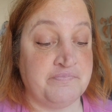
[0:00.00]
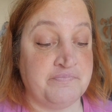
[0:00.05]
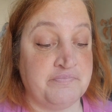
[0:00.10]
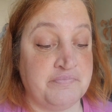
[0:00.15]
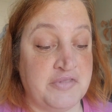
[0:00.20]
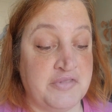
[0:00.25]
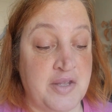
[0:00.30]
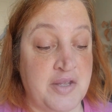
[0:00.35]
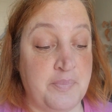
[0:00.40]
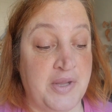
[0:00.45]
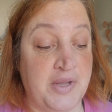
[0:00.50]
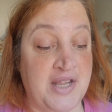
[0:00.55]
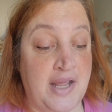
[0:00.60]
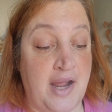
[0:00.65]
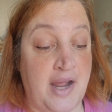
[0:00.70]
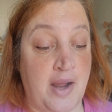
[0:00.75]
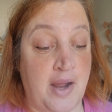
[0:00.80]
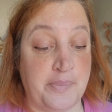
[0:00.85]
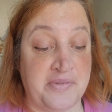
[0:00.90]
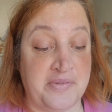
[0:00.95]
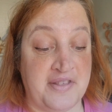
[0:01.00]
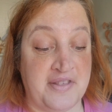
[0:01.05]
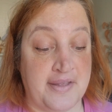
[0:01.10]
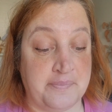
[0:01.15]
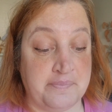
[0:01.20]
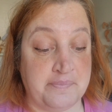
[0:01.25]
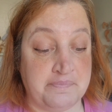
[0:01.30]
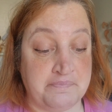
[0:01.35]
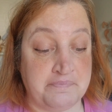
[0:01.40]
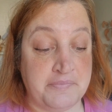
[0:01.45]
Completely opposite.
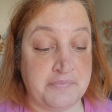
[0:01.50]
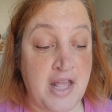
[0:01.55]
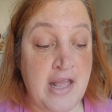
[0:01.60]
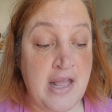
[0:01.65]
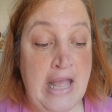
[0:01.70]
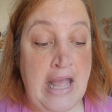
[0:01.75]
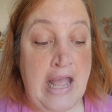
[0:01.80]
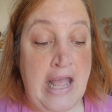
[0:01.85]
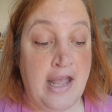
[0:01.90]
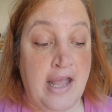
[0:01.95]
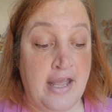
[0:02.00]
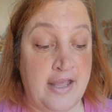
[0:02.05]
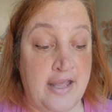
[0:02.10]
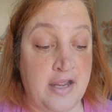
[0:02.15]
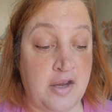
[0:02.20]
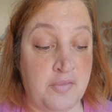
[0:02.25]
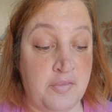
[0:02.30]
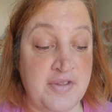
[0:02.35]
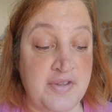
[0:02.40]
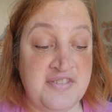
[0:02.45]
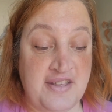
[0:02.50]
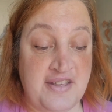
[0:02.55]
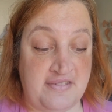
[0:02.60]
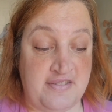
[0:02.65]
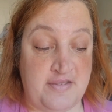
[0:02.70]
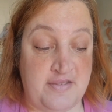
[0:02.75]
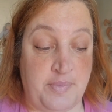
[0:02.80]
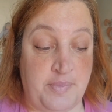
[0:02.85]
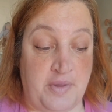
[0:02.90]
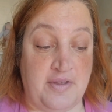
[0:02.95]

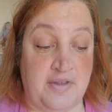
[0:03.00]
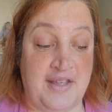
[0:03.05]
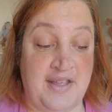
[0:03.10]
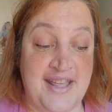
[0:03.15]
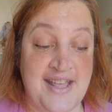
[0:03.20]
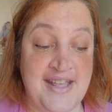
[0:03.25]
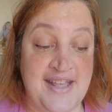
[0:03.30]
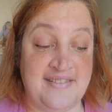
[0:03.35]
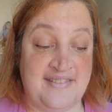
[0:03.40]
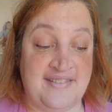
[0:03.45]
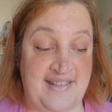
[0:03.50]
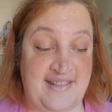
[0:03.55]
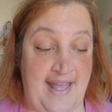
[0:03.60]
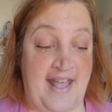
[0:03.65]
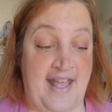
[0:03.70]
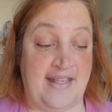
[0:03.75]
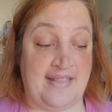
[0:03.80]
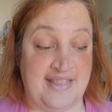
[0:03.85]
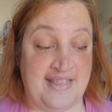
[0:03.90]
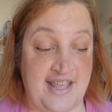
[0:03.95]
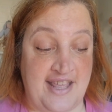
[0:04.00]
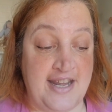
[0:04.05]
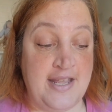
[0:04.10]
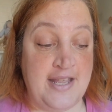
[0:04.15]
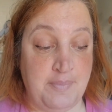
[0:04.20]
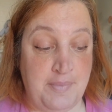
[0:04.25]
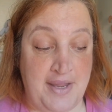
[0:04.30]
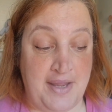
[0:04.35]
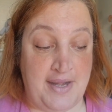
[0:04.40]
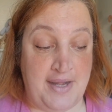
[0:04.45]
Irresistible Heat Set Thinning
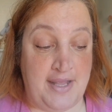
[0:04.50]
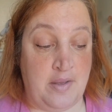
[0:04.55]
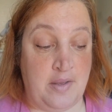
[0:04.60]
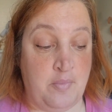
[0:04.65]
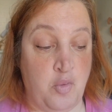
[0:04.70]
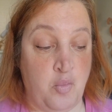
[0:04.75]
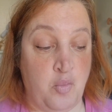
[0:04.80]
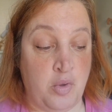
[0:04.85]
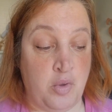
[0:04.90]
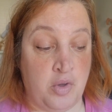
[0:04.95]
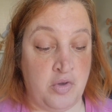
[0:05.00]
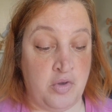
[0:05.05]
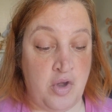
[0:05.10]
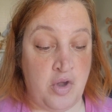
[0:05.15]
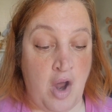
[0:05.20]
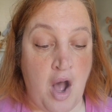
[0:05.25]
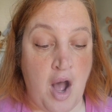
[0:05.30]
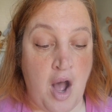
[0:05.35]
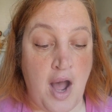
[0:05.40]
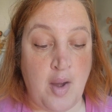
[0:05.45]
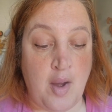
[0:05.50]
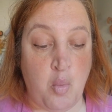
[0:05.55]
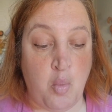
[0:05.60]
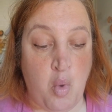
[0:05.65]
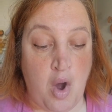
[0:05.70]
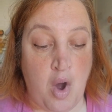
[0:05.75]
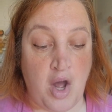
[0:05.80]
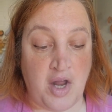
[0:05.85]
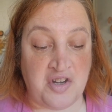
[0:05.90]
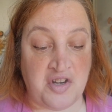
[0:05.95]
Medium will not
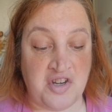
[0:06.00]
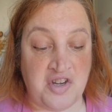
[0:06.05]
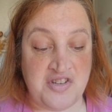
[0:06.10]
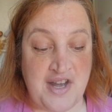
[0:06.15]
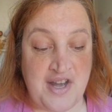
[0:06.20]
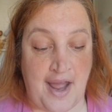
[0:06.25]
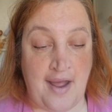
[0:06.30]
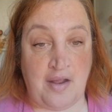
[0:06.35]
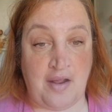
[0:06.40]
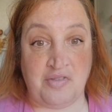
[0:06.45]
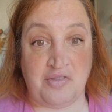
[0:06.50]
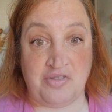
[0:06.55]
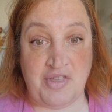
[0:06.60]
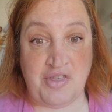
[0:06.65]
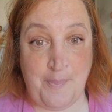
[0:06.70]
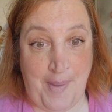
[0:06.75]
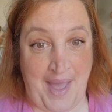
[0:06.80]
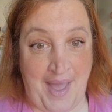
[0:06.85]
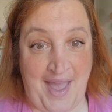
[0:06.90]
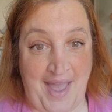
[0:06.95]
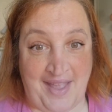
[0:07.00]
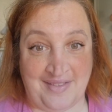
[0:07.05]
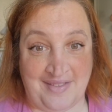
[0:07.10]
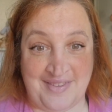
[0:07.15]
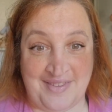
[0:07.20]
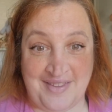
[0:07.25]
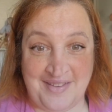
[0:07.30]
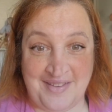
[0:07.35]
water down the paint.